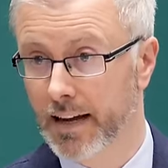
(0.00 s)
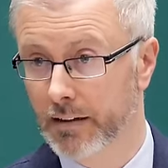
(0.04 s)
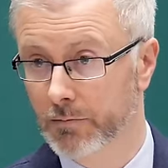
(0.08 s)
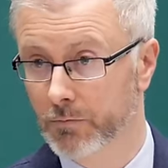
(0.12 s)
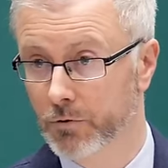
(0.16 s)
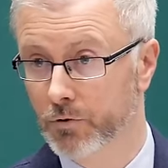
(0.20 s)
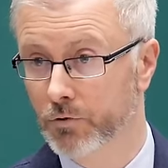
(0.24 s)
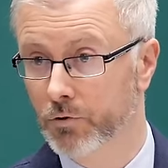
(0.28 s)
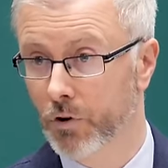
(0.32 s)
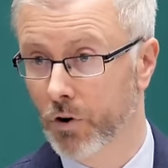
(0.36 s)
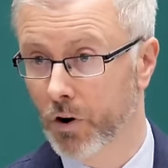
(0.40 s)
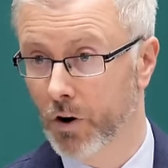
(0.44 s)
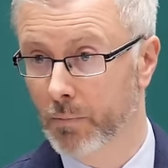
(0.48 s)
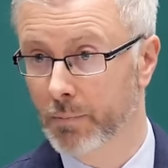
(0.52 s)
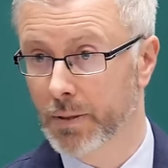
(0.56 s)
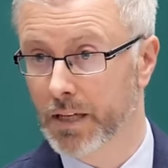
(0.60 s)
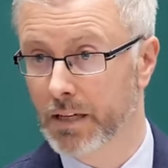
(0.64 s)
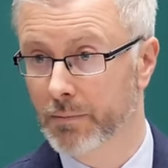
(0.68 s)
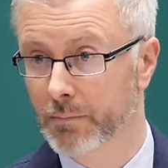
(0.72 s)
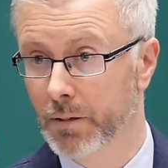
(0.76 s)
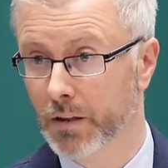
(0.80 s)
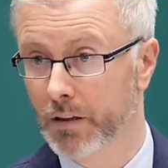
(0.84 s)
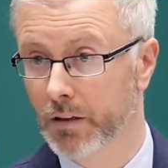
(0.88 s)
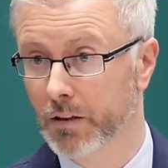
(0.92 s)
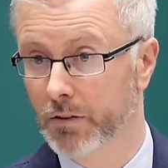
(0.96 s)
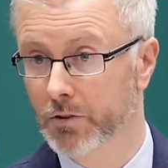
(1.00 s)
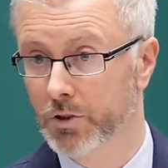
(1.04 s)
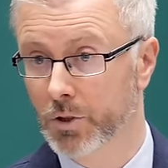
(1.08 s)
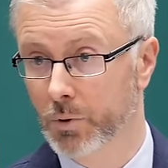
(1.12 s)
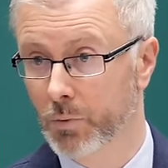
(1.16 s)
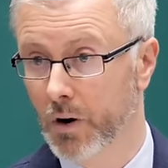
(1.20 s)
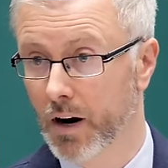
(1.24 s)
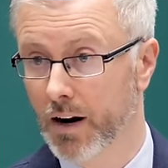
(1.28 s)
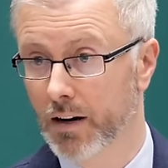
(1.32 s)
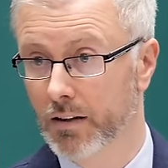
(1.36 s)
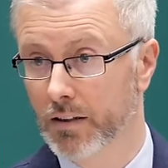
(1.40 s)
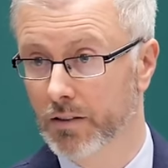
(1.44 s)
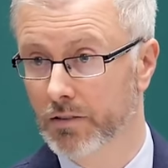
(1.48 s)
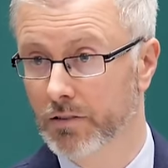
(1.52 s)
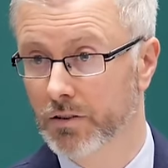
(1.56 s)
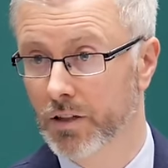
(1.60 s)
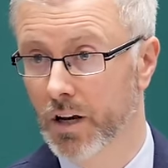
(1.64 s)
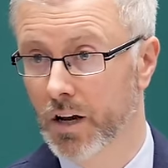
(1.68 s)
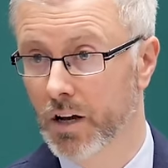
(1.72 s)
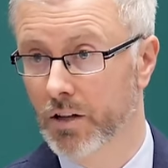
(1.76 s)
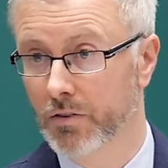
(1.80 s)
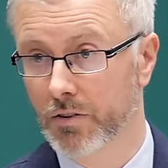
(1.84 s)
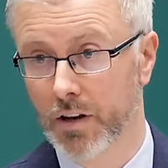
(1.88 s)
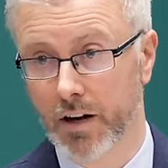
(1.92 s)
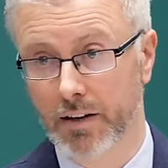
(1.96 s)
that draw people to Ireland,
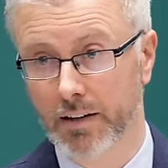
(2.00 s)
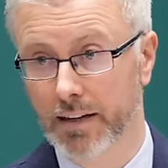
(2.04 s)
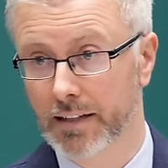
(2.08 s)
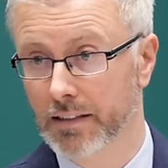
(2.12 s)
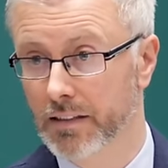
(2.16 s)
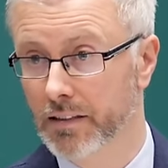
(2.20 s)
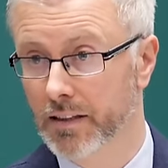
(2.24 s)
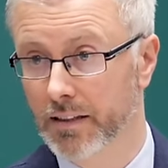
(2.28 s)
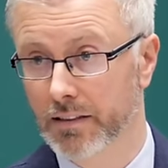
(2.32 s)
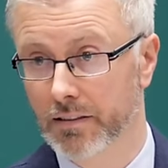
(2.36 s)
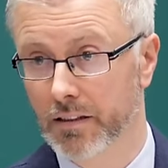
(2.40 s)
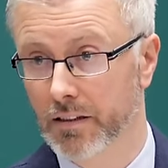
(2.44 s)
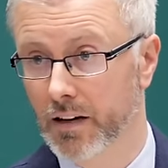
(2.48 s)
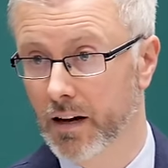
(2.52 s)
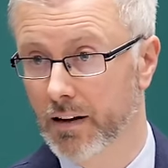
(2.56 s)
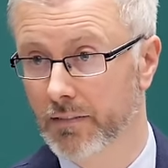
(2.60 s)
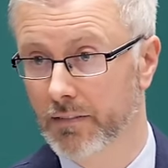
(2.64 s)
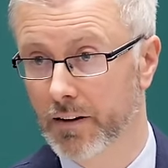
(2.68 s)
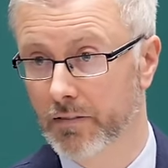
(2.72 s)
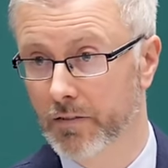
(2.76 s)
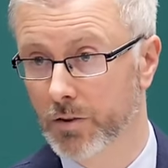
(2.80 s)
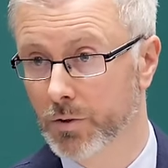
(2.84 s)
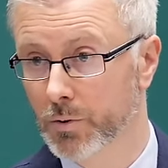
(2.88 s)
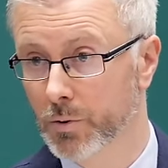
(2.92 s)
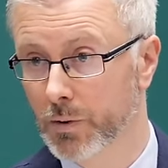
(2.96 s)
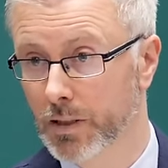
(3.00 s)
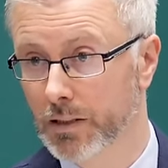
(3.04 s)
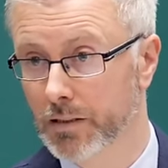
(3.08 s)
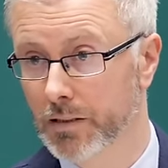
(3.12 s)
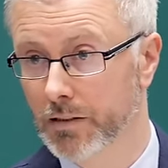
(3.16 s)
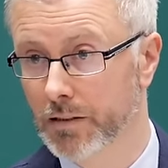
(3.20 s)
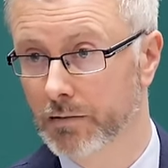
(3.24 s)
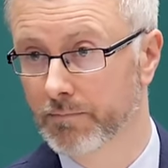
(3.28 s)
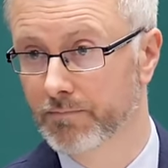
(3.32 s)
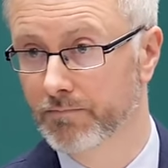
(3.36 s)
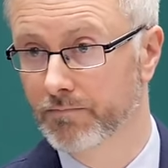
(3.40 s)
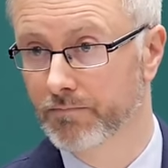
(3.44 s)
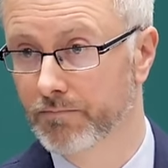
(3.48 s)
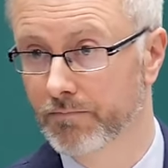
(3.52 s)
not anything that I've ever tweeted.